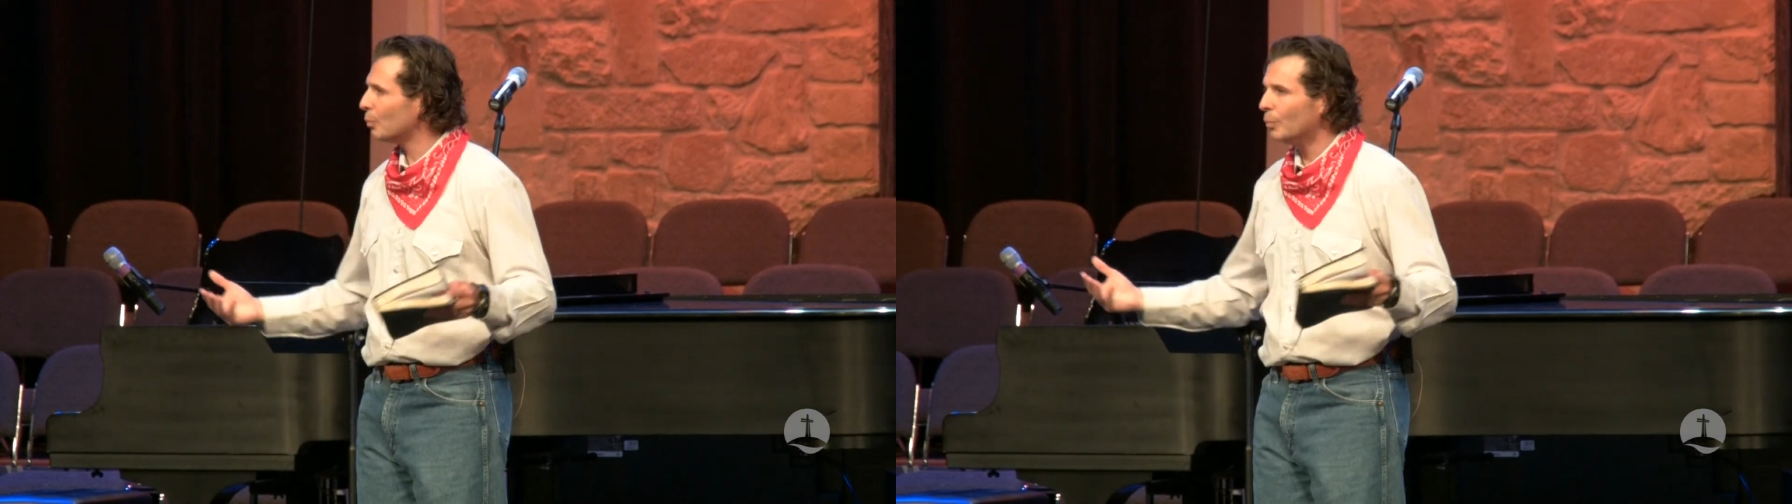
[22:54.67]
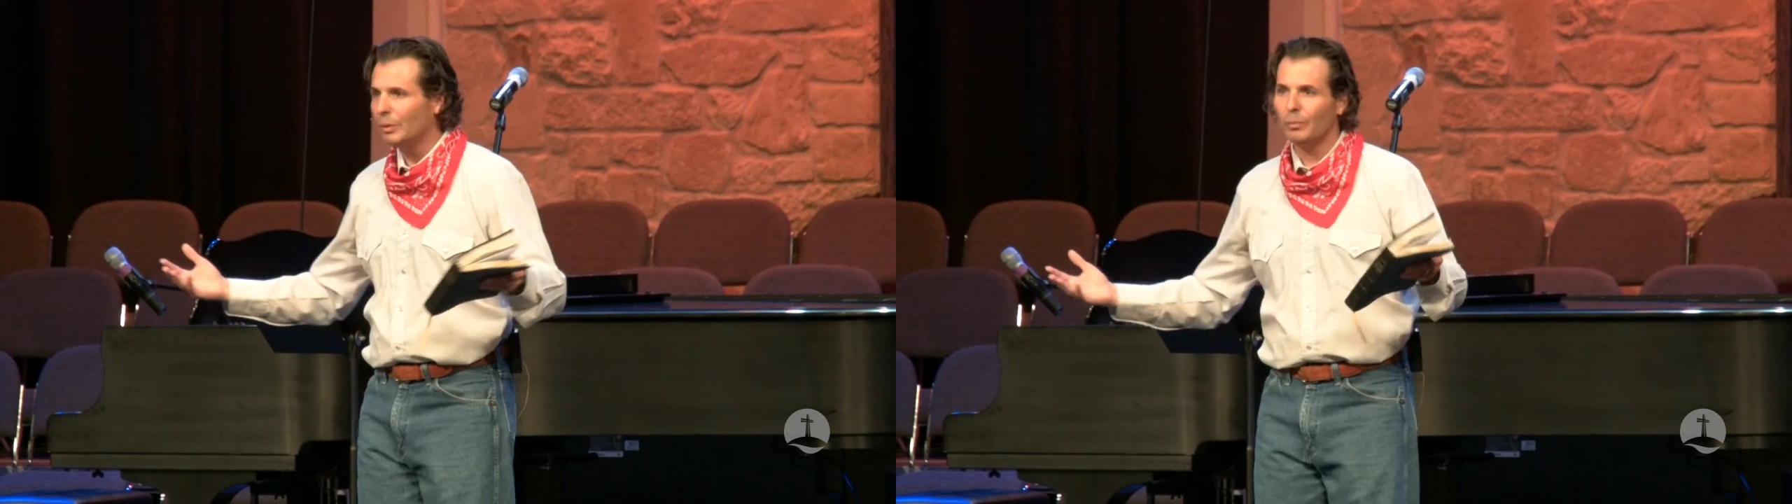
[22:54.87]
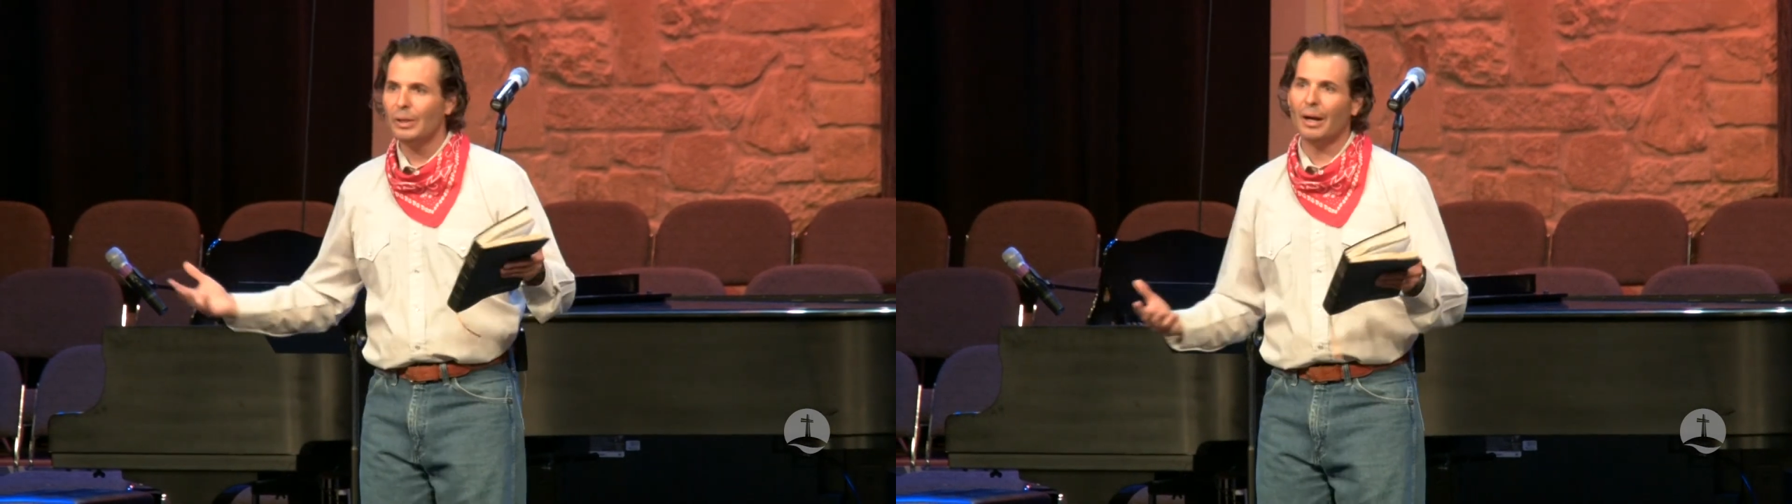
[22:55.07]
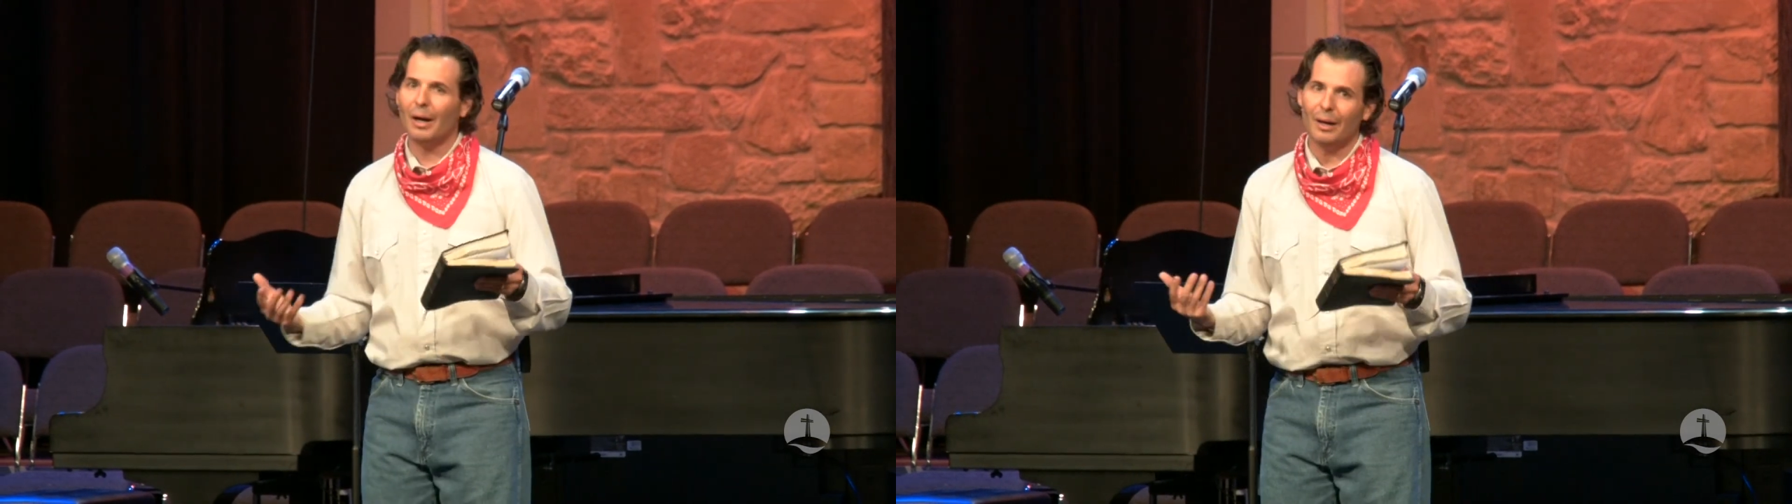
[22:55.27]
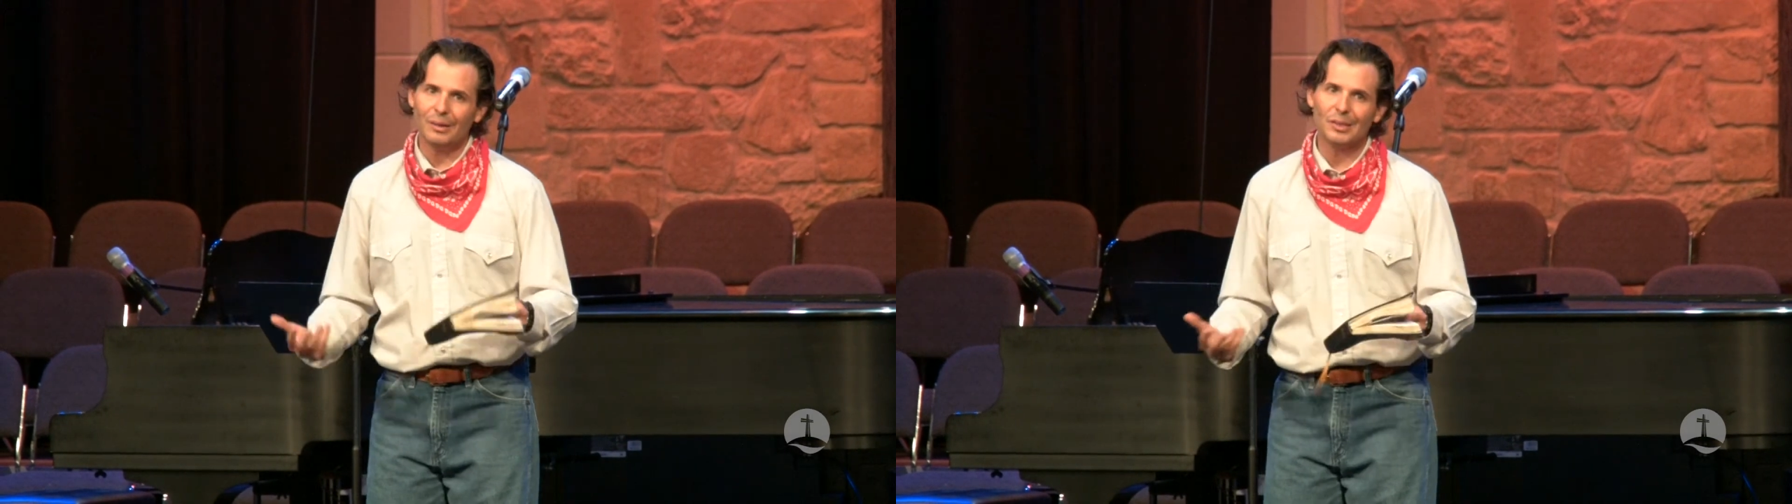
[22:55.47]
We
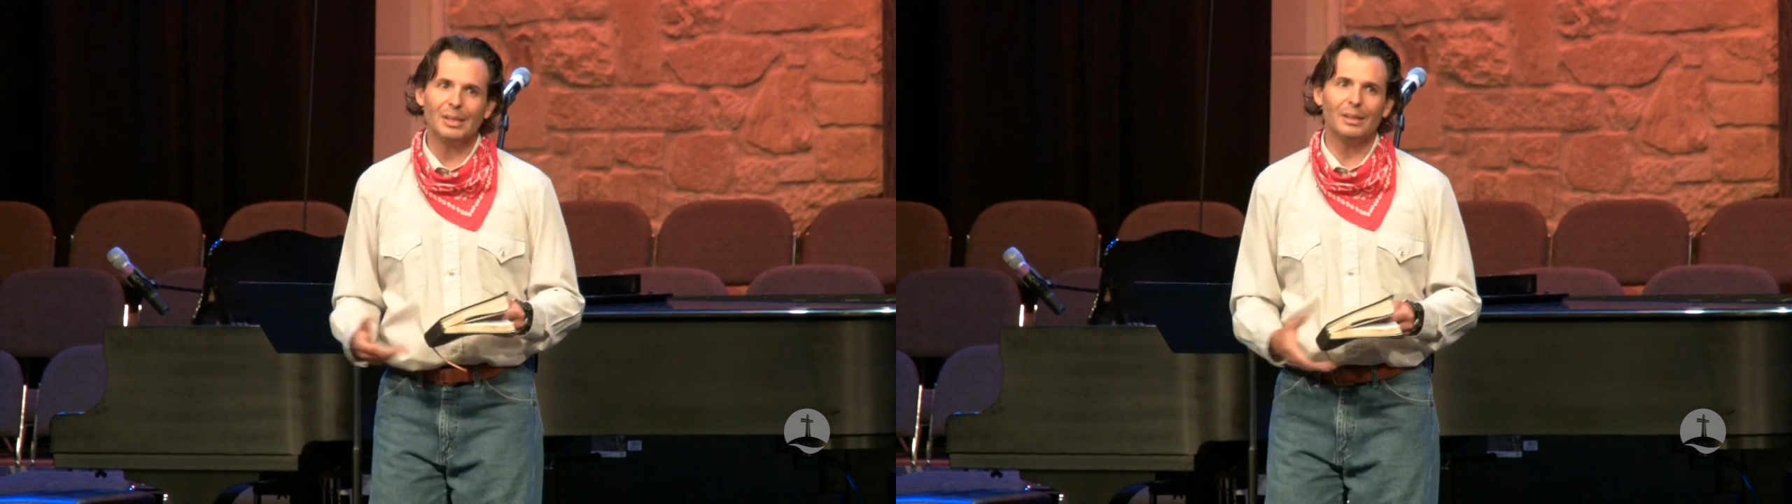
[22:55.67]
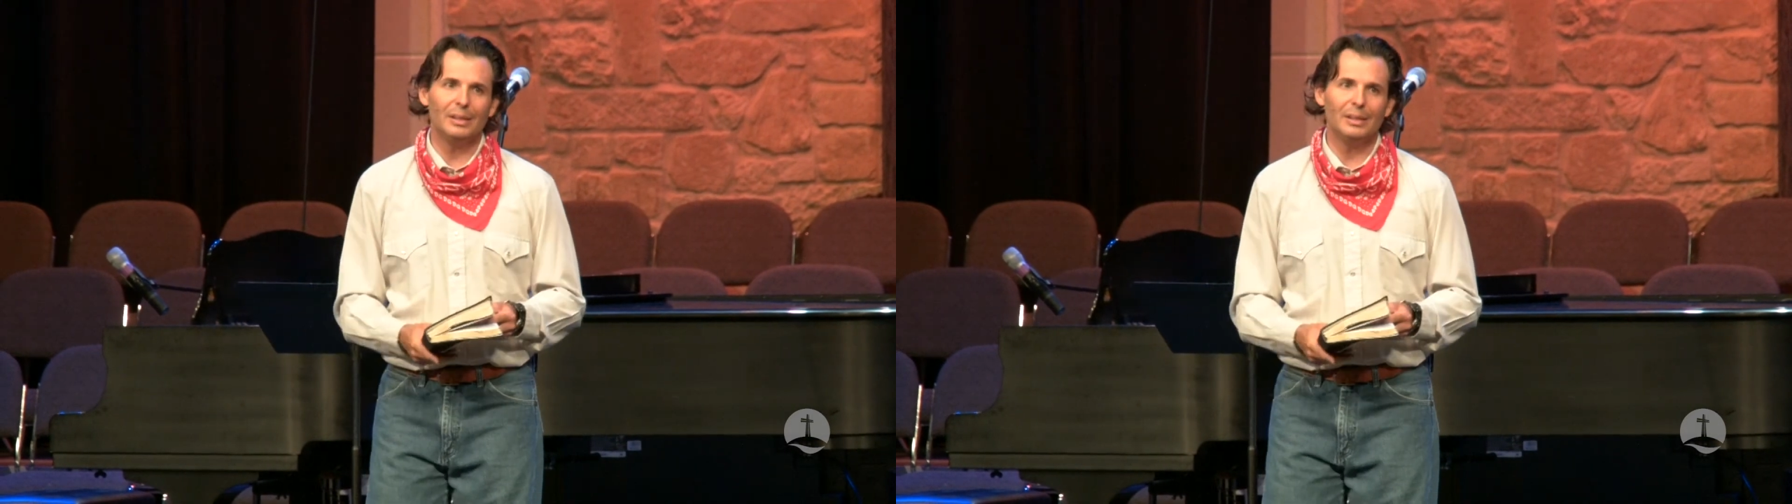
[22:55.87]
honestly